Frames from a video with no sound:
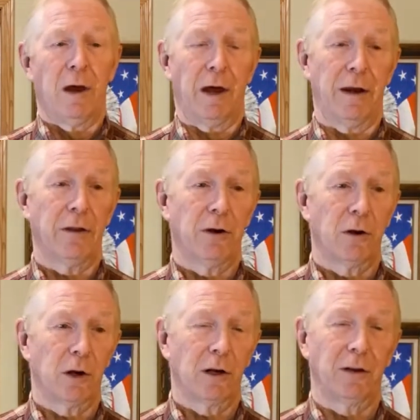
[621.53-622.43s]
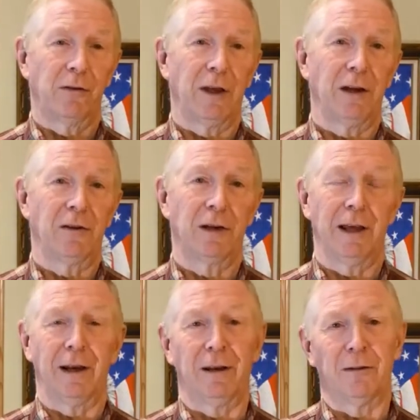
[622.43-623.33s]
Another organization
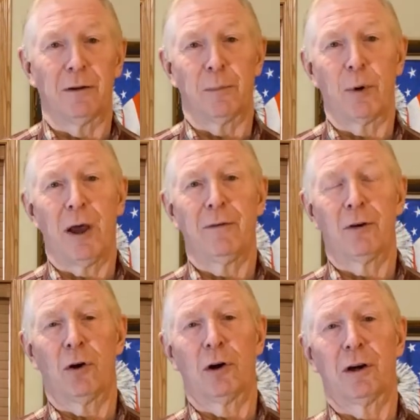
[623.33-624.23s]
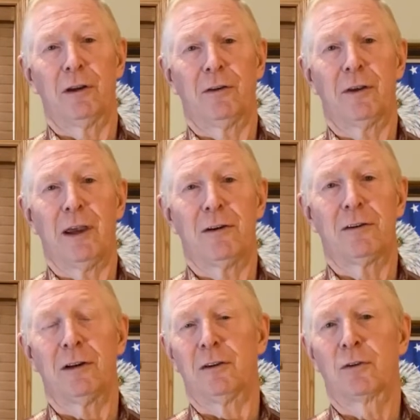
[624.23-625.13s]
that is a private
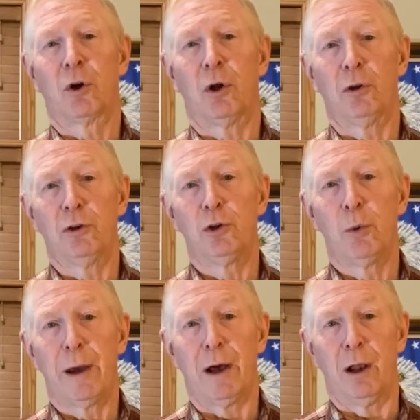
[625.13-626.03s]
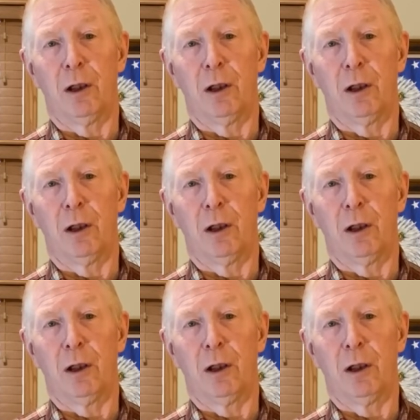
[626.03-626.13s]
organization is called UL,